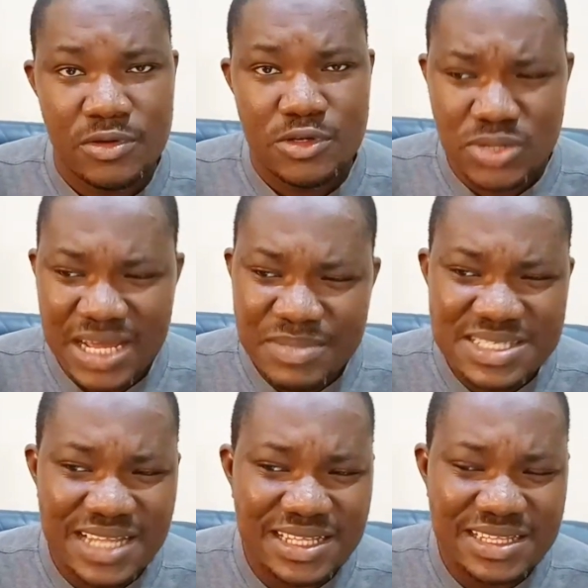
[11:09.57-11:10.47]
So that means
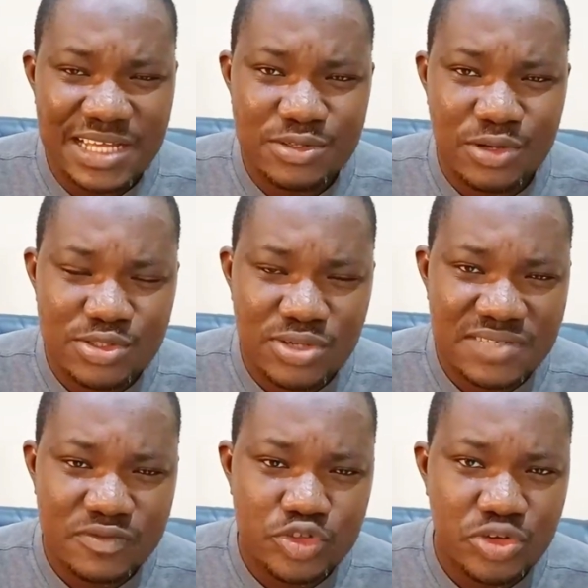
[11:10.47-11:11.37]
Arteta does not
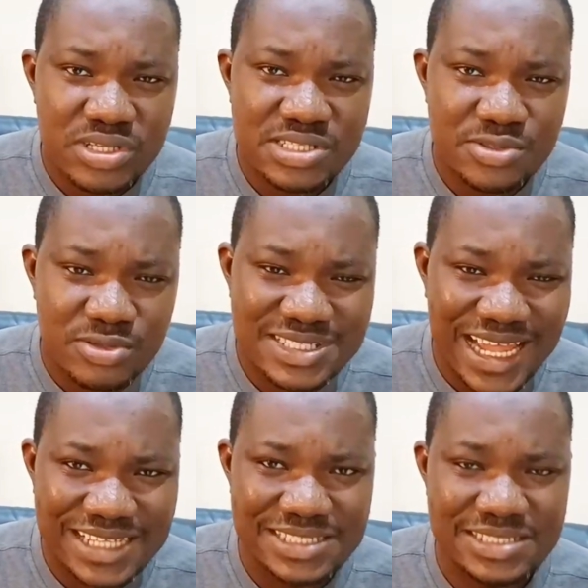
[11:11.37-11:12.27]
even trust his own
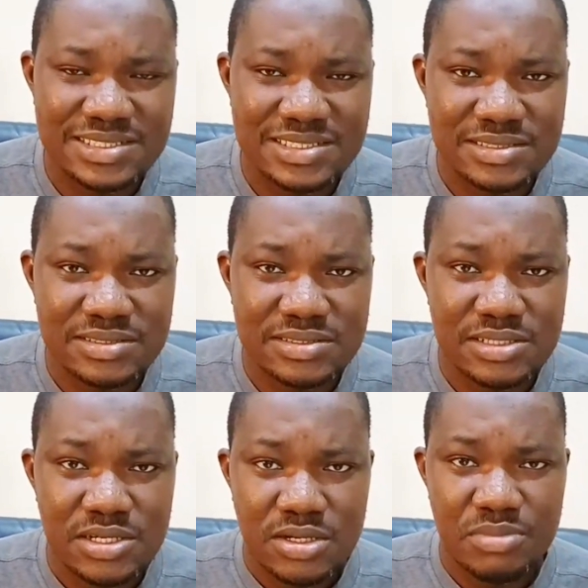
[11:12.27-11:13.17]
signing.
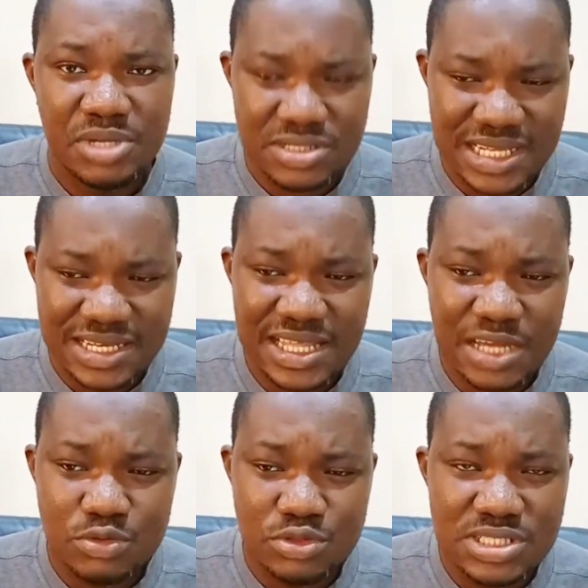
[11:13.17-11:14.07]
Because Arteta
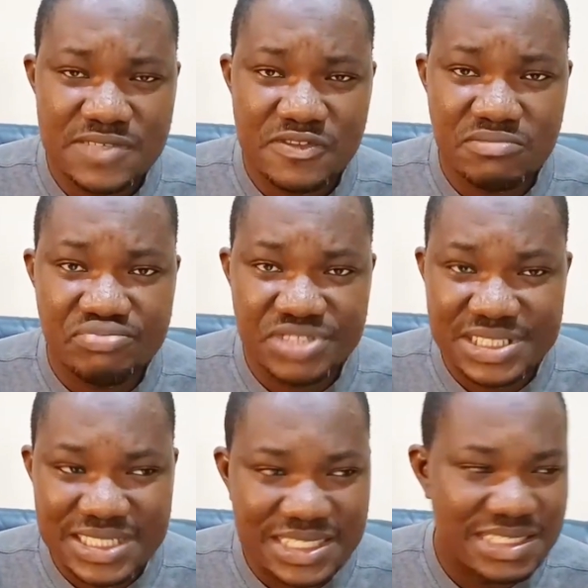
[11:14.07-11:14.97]
could not even bring
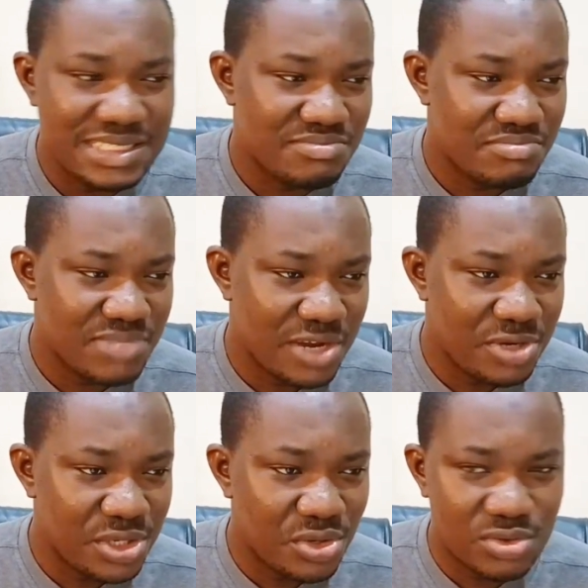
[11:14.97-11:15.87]
in
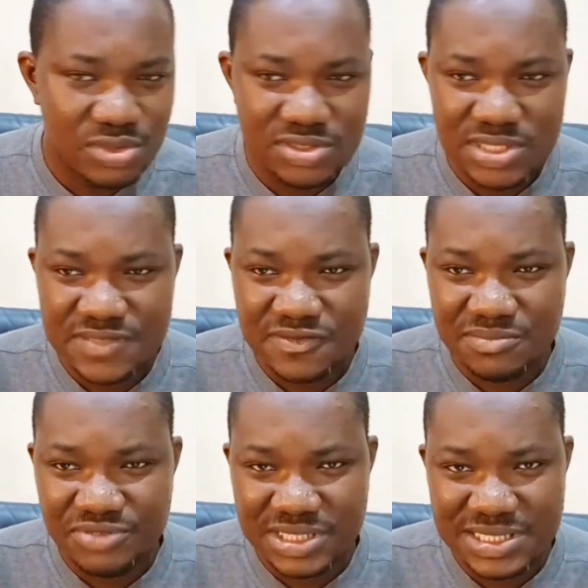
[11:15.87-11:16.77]
Merino, could not even
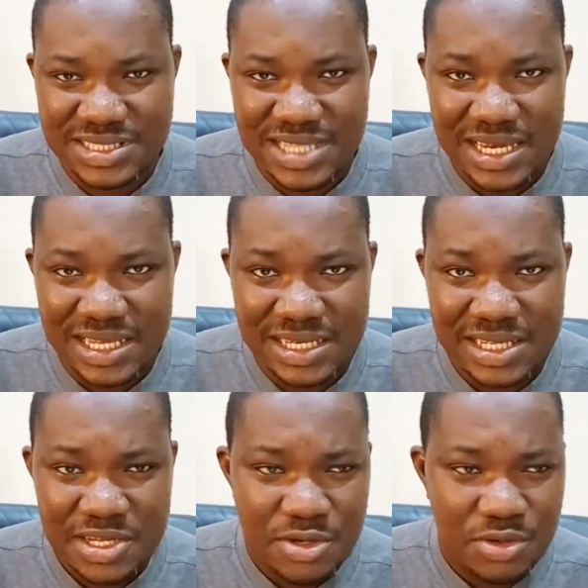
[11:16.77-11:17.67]
bring in Sterling,
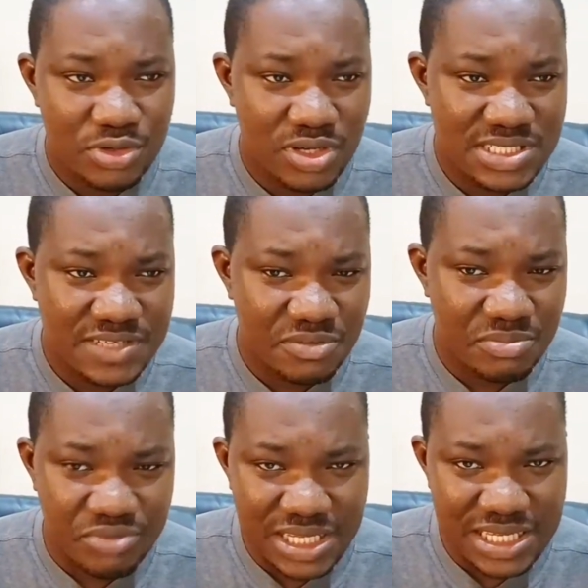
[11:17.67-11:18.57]
could not even
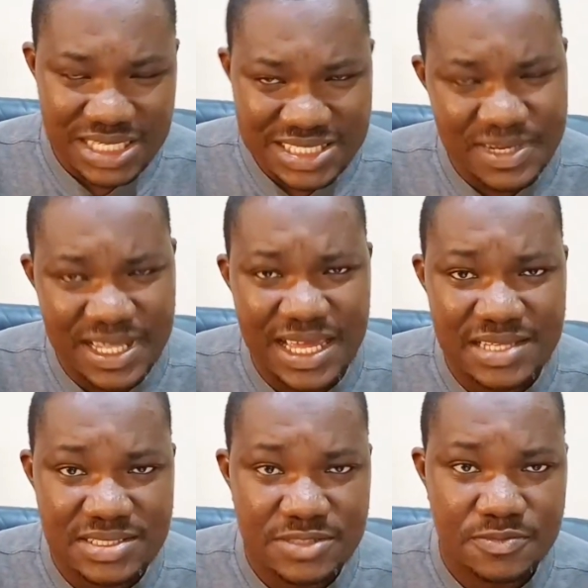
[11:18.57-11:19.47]
bring in these
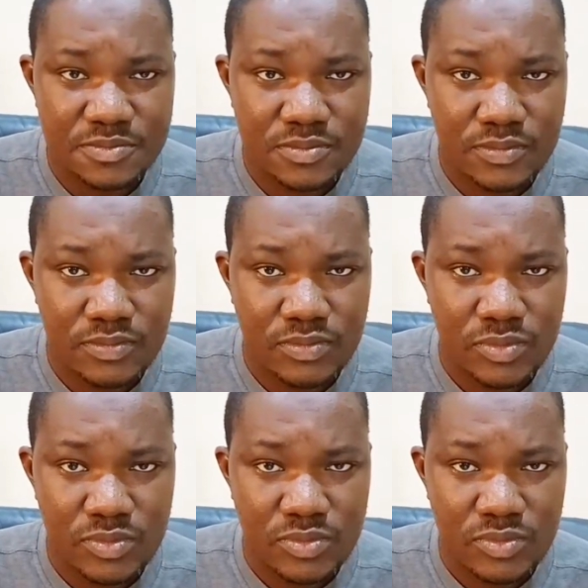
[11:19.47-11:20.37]
players
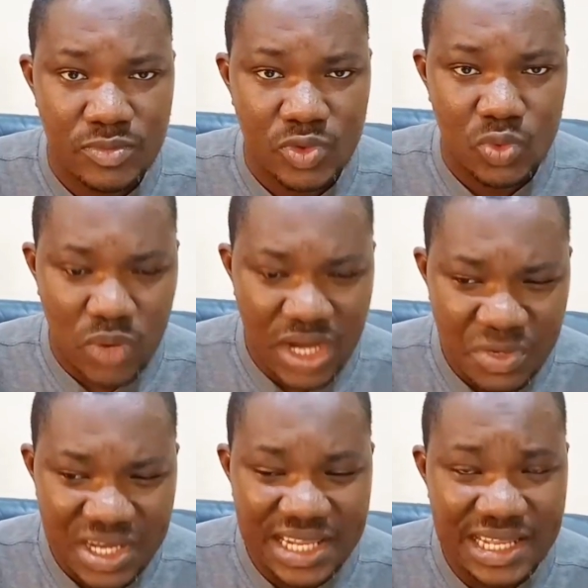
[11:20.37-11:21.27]
when
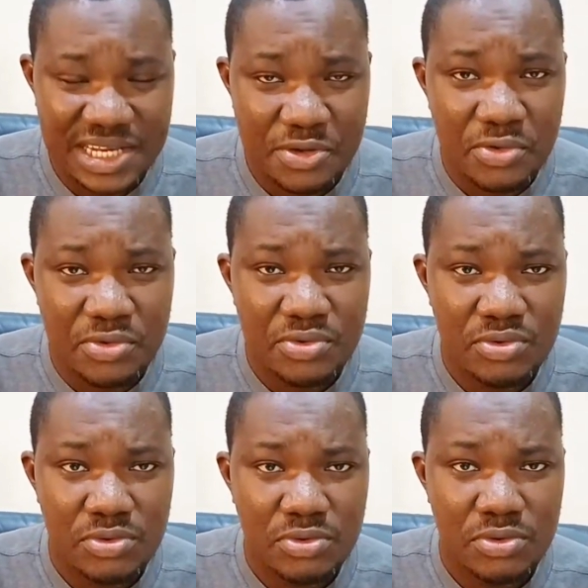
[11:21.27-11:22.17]
we needed a goal,
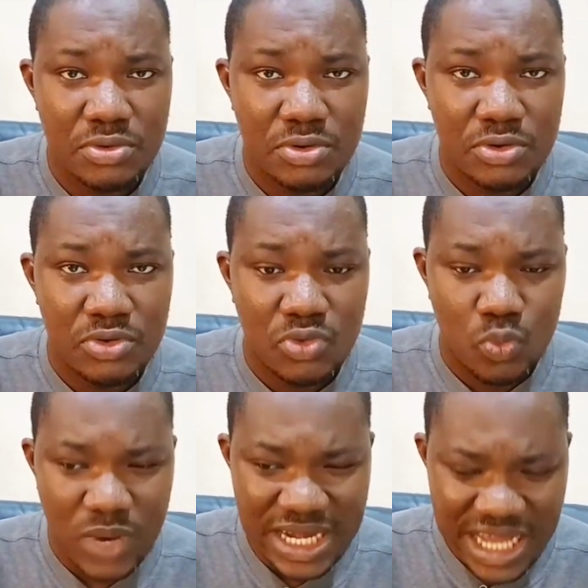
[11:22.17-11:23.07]

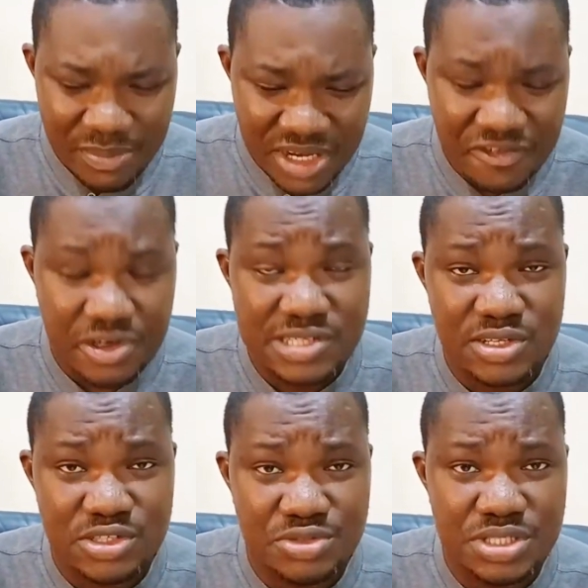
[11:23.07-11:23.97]
when our midfield is
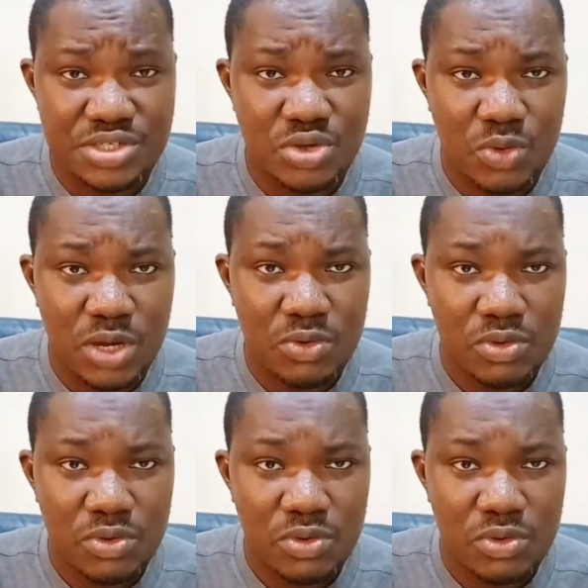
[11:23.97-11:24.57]
not doing so well.